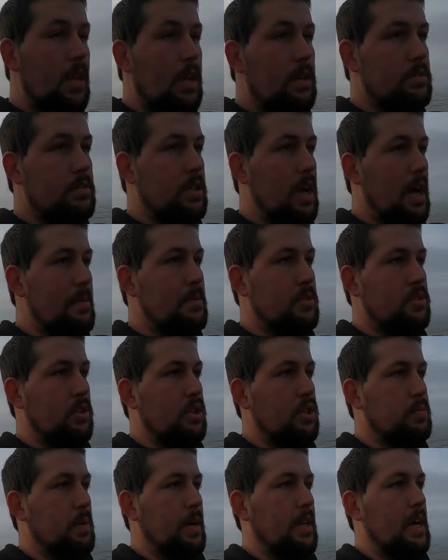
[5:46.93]
Simon's on
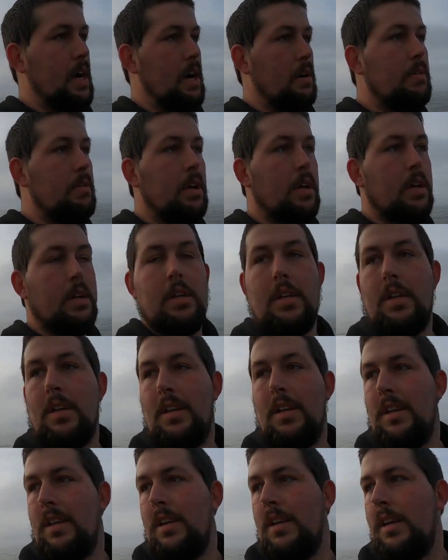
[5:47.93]
his way down.
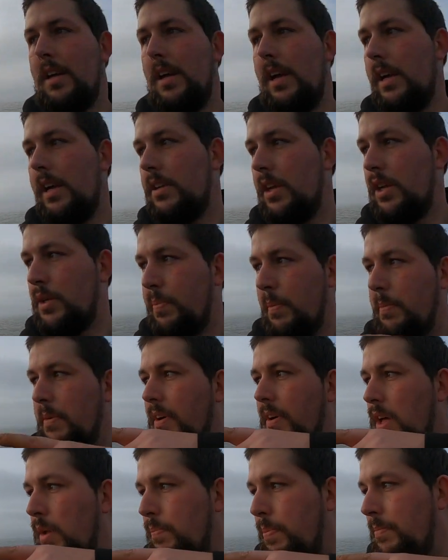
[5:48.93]
He'll
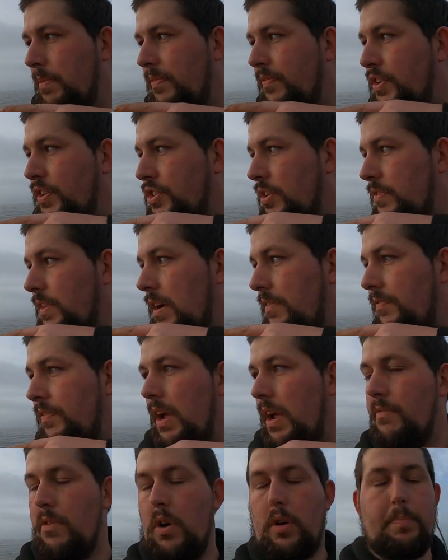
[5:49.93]
probably fish on that
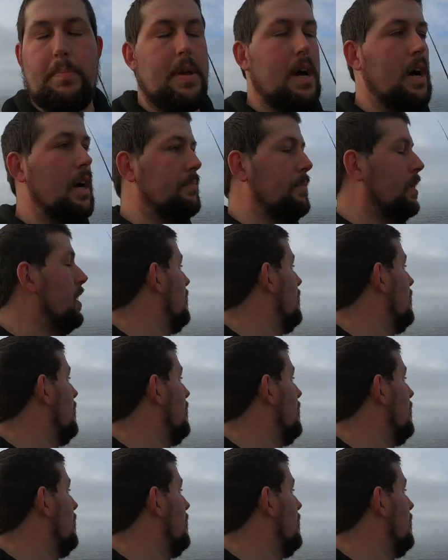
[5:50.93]
flat rock behind me,